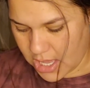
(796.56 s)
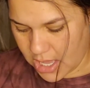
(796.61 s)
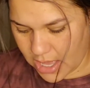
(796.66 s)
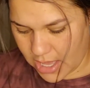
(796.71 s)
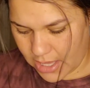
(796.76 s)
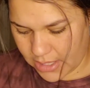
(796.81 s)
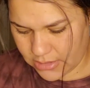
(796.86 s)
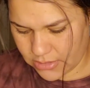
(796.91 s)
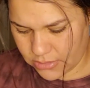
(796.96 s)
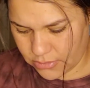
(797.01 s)

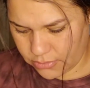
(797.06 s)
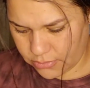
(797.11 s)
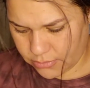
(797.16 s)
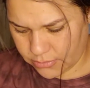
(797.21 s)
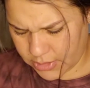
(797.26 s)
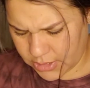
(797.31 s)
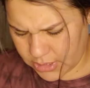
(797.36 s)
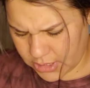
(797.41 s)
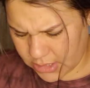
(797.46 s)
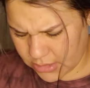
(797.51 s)
I don't
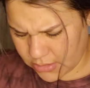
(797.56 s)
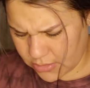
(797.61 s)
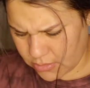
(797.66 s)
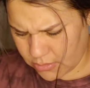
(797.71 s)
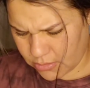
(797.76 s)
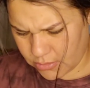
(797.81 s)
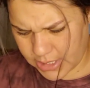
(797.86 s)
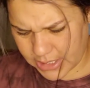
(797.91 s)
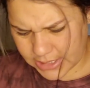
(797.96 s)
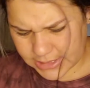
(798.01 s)
really
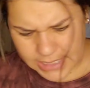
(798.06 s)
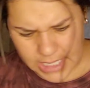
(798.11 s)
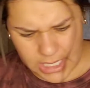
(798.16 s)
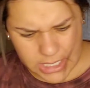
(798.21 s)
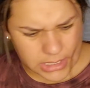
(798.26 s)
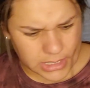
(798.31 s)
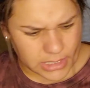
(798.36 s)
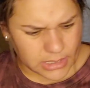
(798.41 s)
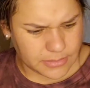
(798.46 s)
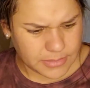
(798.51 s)
know
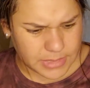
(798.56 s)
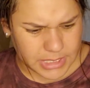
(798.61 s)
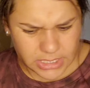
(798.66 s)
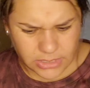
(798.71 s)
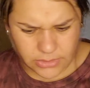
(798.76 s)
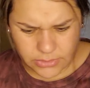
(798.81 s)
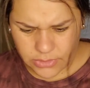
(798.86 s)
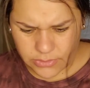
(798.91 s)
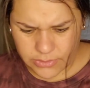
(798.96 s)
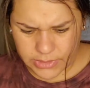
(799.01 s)
exactly the
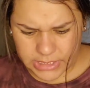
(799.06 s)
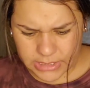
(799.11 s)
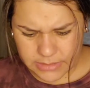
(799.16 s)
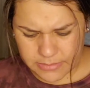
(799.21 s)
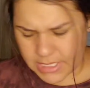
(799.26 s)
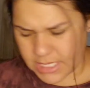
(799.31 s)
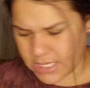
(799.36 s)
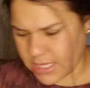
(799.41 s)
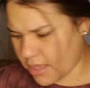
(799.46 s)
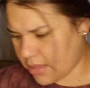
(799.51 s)
material it's
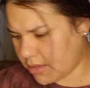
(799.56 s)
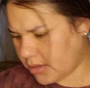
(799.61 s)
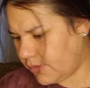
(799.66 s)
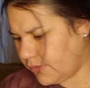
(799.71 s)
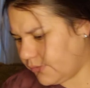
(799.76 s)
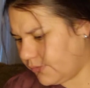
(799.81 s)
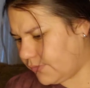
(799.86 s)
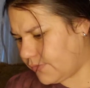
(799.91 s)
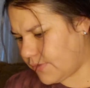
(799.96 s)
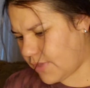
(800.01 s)
made out
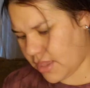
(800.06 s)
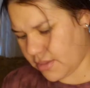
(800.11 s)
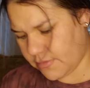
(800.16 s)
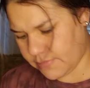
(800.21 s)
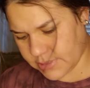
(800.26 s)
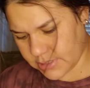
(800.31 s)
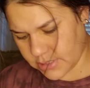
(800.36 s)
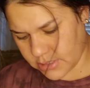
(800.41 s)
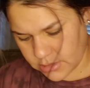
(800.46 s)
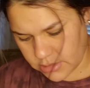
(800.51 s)
of. I
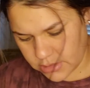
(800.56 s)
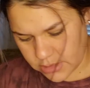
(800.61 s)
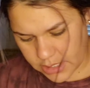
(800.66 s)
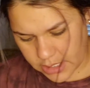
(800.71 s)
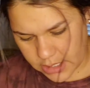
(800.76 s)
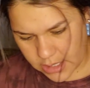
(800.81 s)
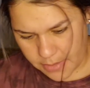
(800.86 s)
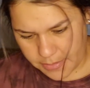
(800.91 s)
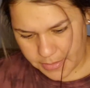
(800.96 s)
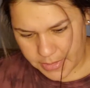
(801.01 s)
was gonna look
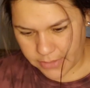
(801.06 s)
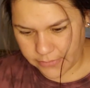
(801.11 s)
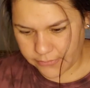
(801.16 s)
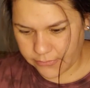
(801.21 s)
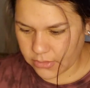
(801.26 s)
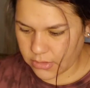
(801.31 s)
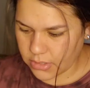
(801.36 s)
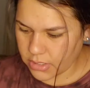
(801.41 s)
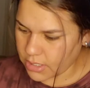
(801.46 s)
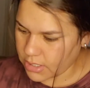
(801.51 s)
it up and I
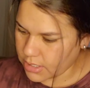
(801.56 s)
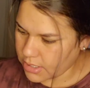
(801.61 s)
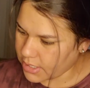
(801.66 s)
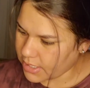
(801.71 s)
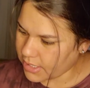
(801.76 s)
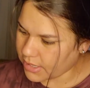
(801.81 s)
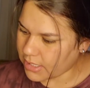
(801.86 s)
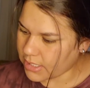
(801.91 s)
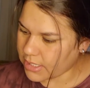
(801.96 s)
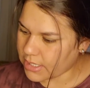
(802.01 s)
forgot. I
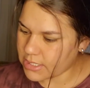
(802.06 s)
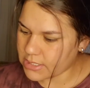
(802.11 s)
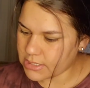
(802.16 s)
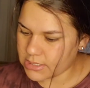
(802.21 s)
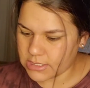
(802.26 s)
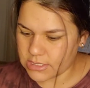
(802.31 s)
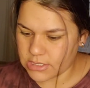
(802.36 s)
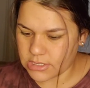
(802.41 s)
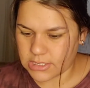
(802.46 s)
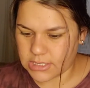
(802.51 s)
think
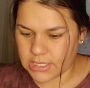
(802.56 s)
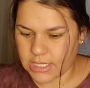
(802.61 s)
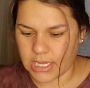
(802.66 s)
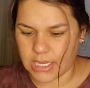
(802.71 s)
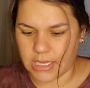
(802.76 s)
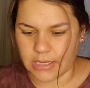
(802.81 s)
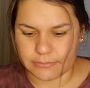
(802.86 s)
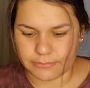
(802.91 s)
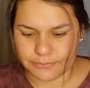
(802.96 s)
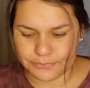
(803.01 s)
it's just like
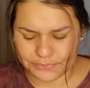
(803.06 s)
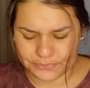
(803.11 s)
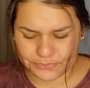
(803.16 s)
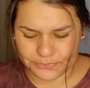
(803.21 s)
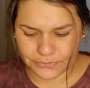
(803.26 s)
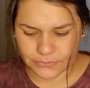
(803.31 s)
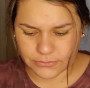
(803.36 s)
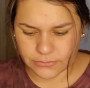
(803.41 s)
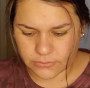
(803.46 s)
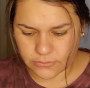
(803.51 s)
a
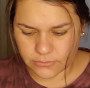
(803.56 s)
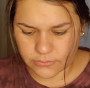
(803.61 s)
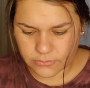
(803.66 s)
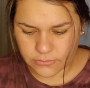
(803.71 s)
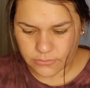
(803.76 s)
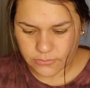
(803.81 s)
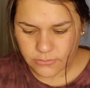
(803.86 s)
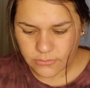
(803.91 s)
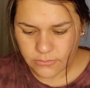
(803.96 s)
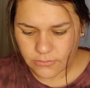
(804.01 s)

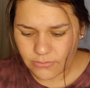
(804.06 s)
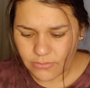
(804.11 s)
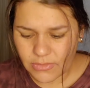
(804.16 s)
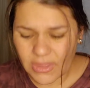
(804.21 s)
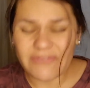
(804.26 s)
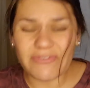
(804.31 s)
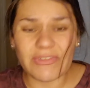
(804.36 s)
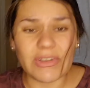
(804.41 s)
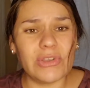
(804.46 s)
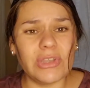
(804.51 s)

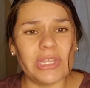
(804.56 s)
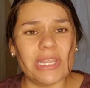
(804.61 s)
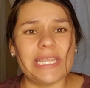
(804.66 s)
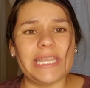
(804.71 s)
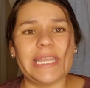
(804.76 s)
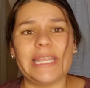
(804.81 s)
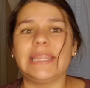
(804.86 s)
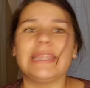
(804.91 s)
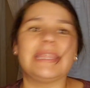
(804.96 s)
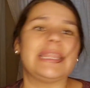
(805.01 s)
very
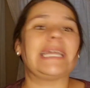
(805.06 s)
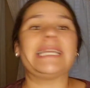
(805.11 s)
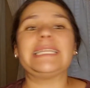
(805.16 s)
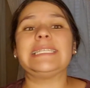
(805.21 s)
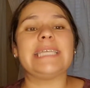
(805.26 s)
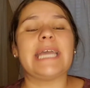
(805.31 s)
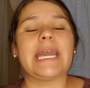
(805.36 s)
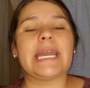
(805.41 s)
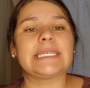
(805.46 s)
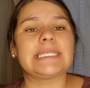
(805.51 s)

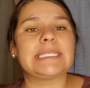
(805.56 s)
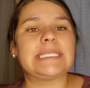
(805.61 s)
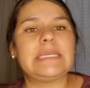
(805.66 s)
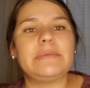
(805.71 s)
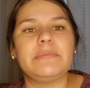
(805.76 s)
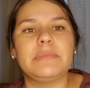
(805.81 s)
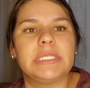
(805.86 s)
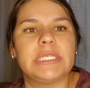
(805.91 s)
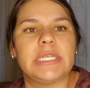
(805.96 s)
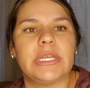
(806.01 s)

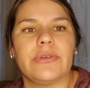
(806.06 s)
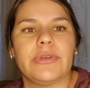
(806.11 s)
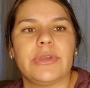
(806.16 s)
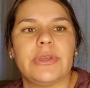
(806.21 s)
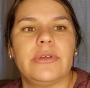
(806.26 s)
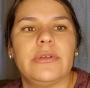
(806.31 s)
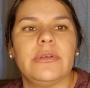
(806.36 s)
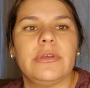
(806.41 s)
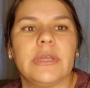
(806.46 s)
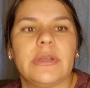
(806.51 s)
latexy
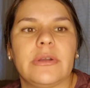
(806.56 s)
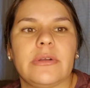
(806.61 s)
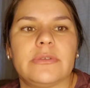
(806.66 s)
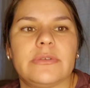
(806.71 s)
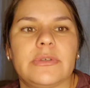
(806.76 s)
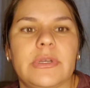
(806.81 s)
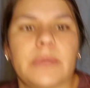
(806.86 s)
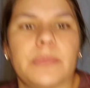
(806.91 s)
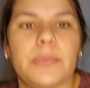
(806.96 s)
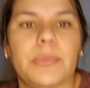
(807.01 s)
material. Here, I'll
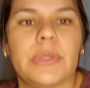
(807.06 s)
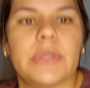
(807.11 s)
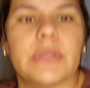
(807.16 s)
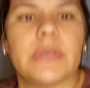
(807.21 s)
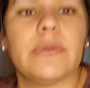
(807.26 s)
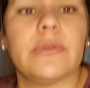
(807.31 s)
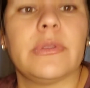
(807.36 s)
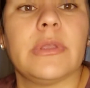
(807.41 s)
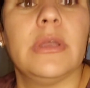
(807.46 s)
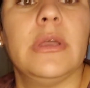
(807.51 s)
try to put it
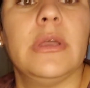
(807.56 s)
down.